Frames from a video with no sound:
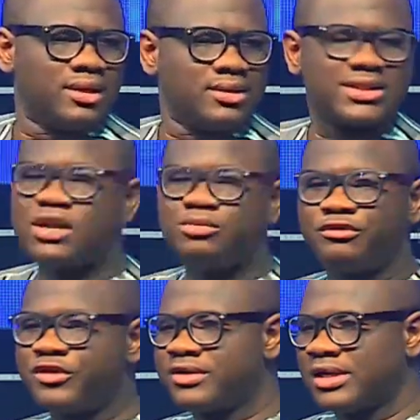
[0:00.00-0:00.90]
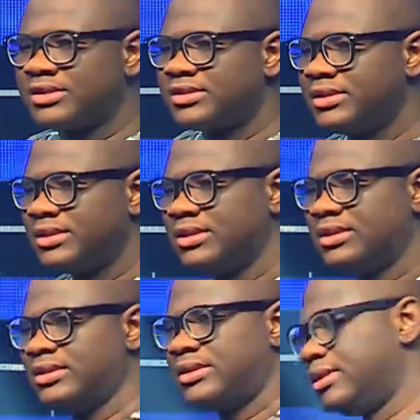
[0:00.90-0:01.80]
terrible fragrance.
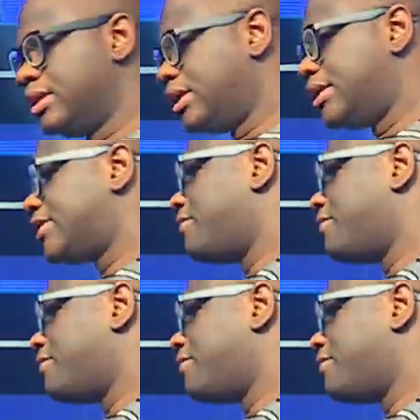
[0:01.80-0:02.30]
It is